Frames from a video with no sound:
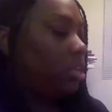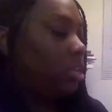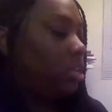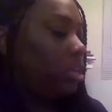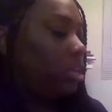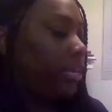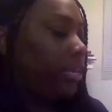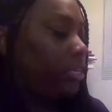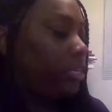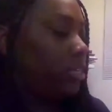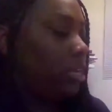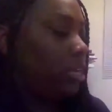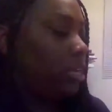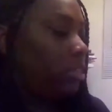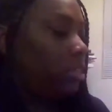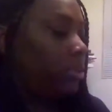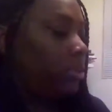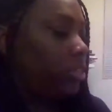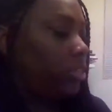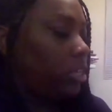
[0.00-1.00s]
here, let me
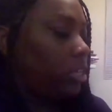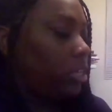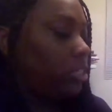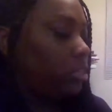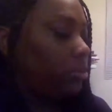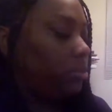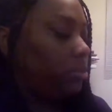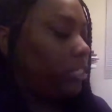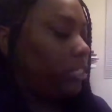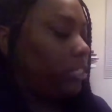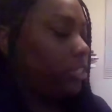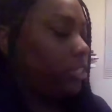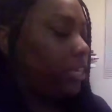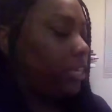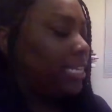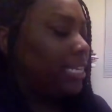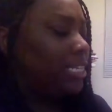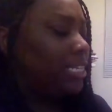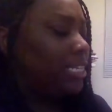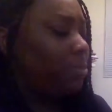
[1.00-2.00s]
draw this little picture.
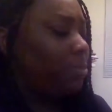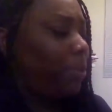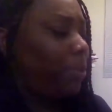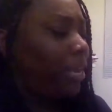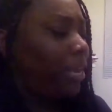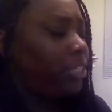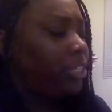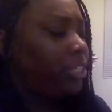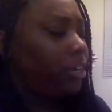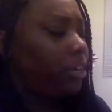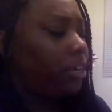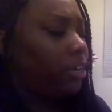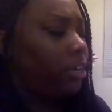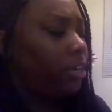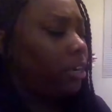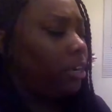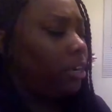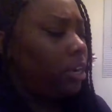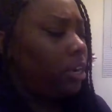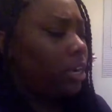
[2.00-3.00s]
Is the picture
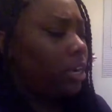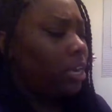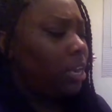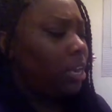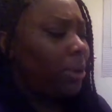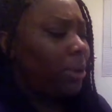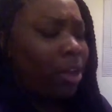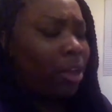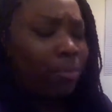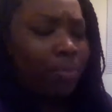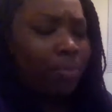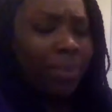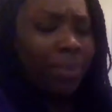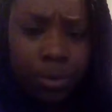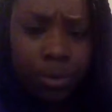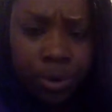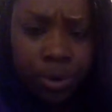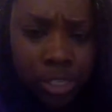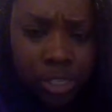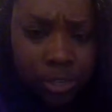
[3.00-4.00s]
coming out
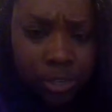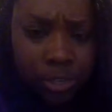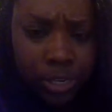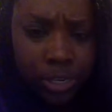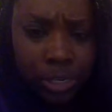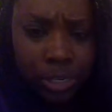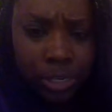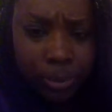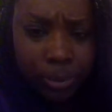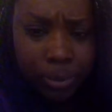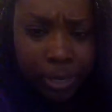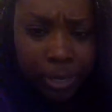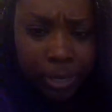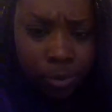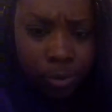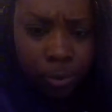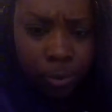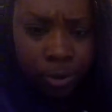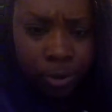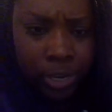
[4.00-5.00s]
backwards or is the picture forward for
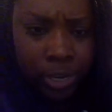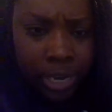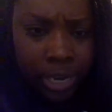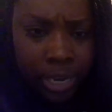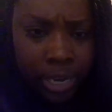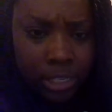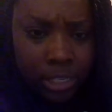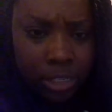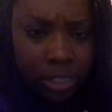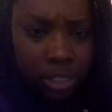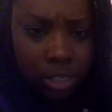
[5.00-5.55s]
you guys?